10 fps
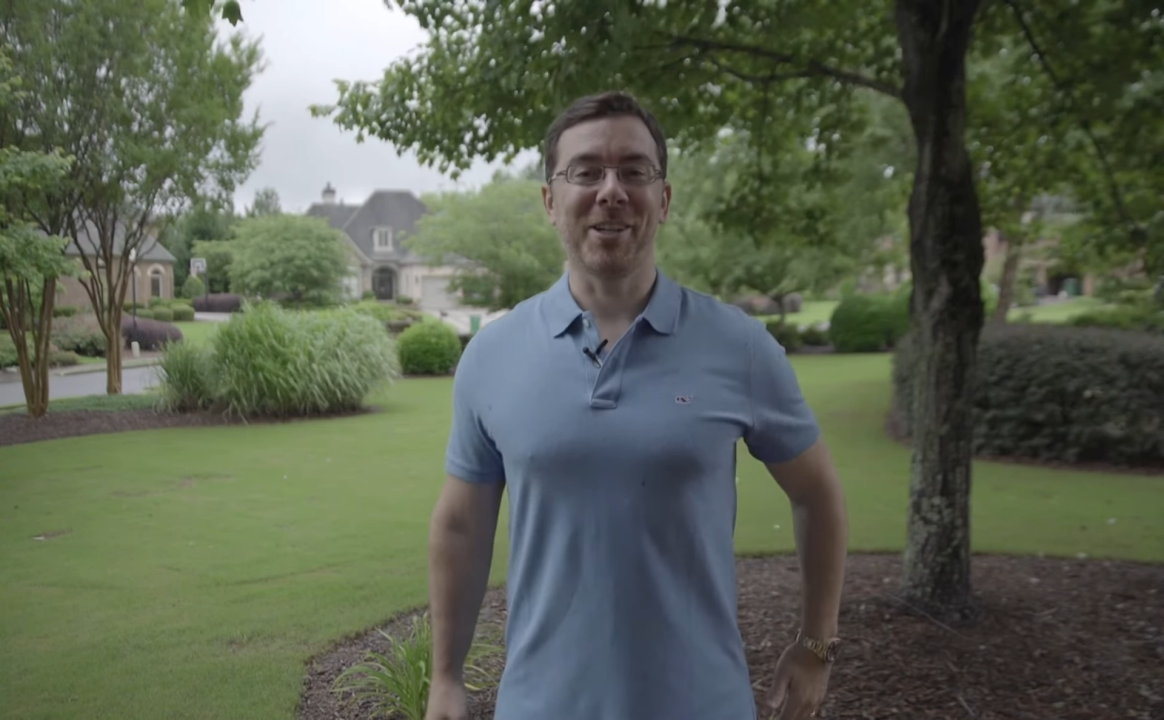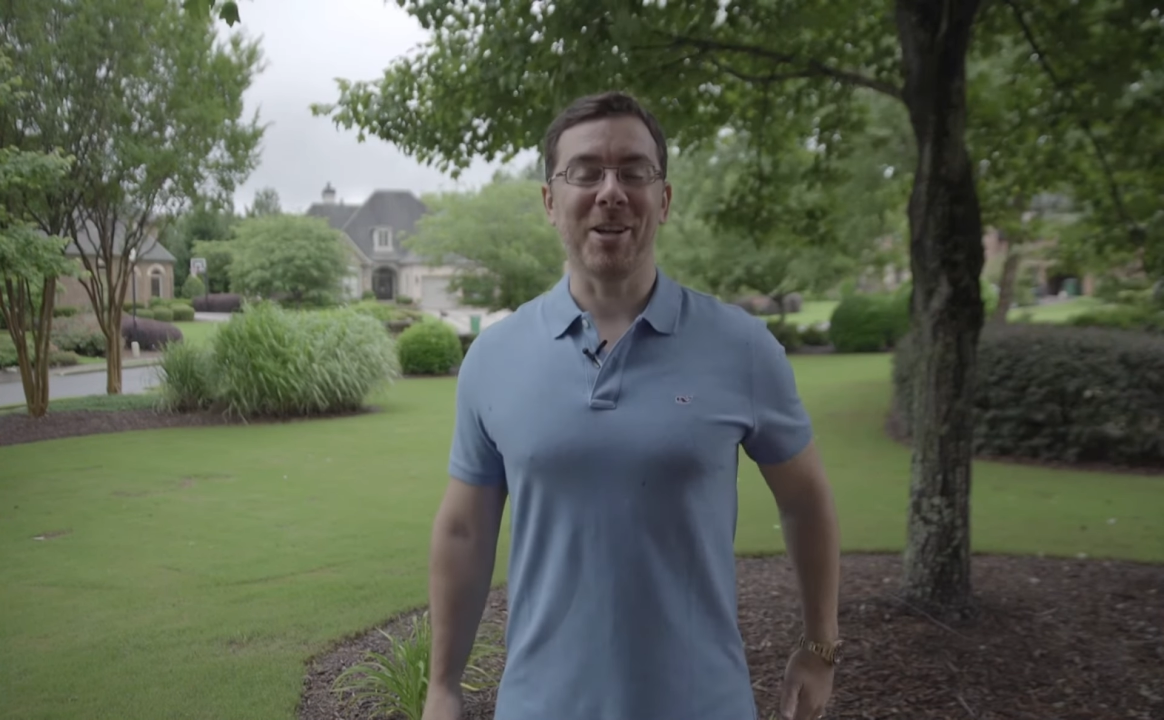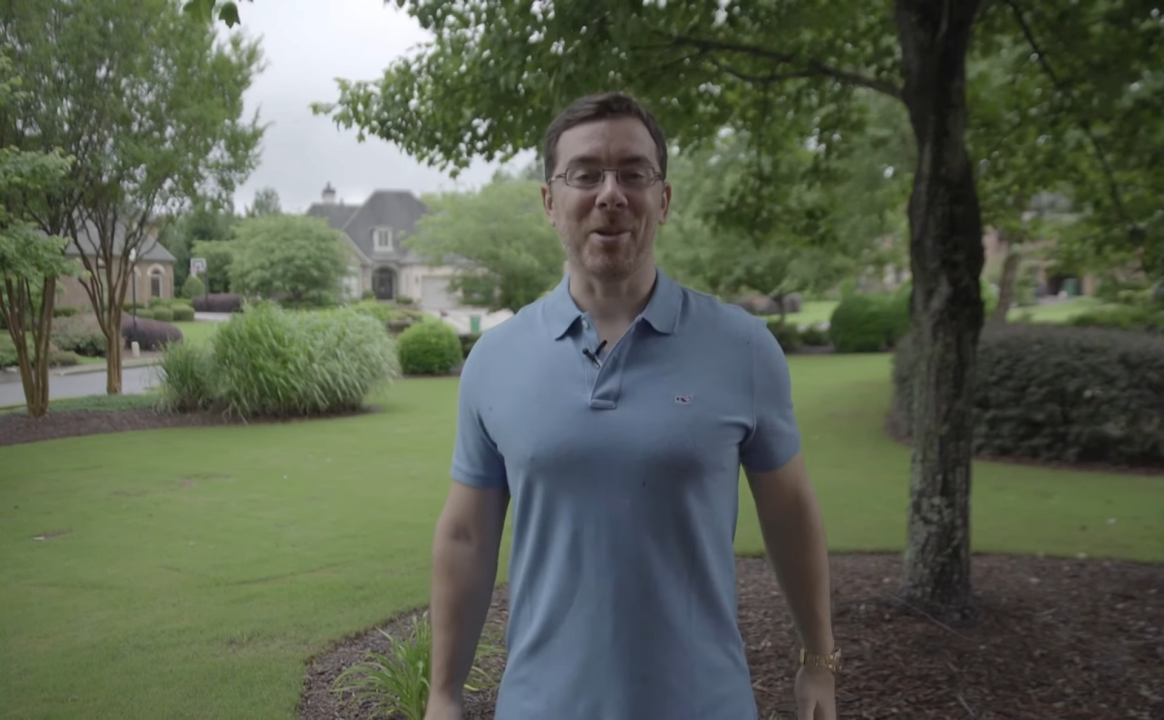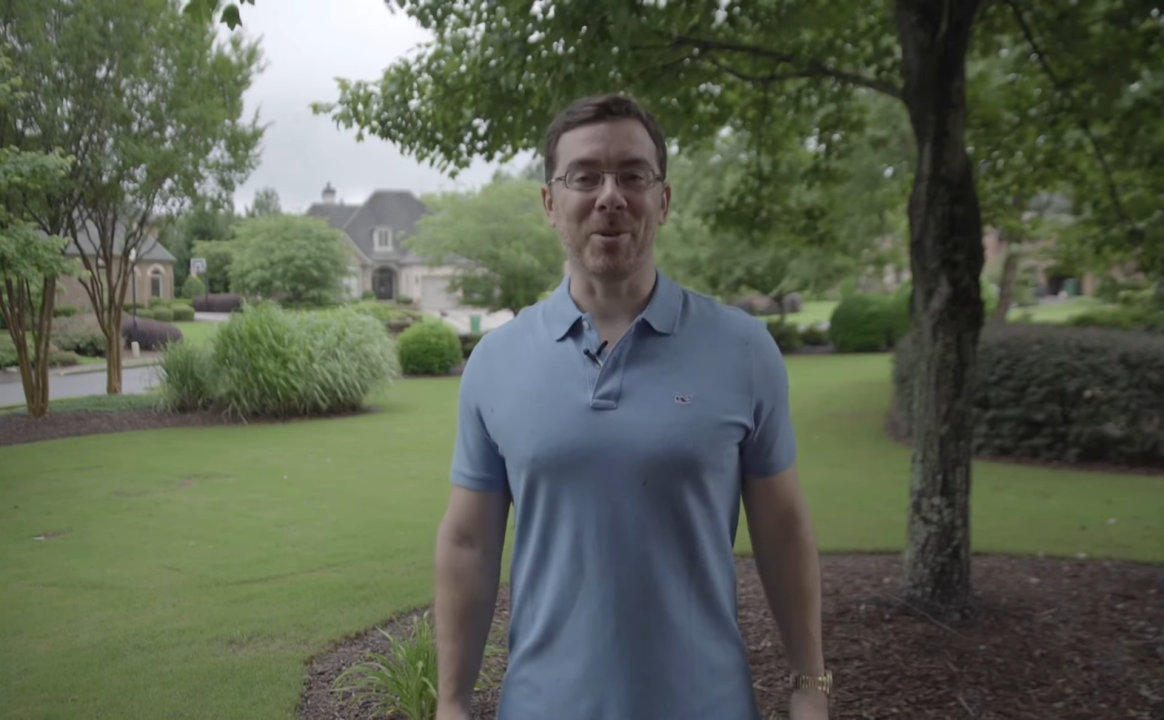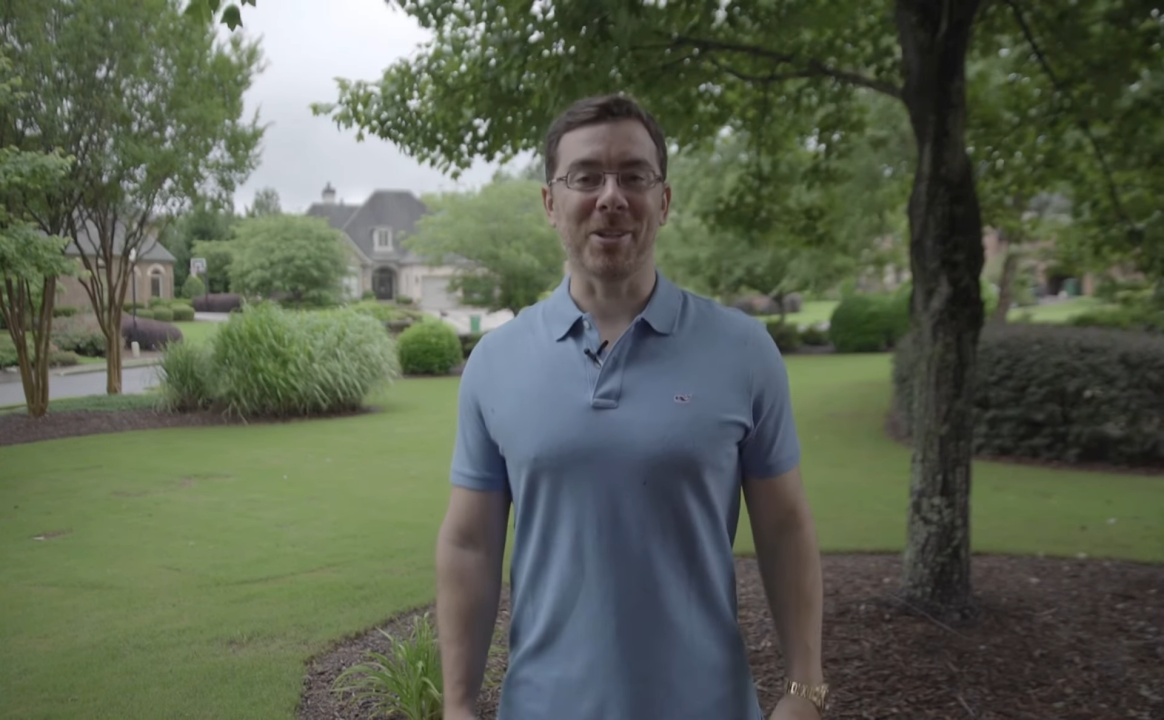funny how that